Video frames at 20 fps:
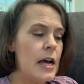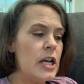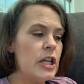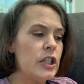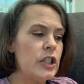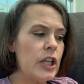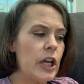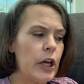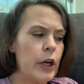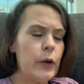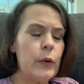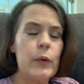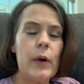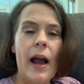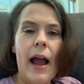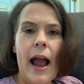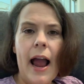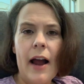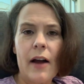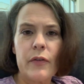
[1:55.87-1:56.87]
So
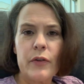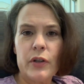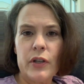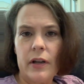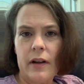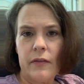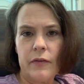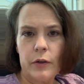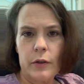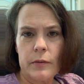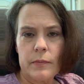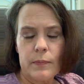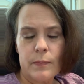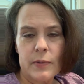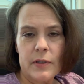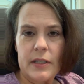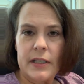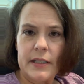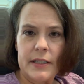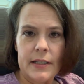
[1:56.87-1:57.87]
after you have your
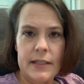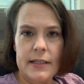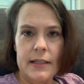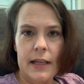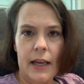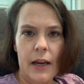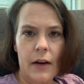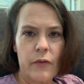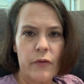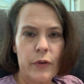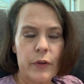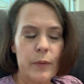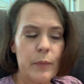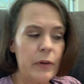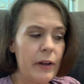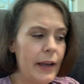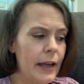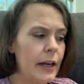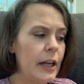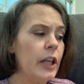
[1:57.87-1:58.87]
CT scan for the
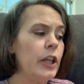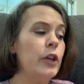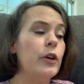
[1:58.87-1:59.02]
planning,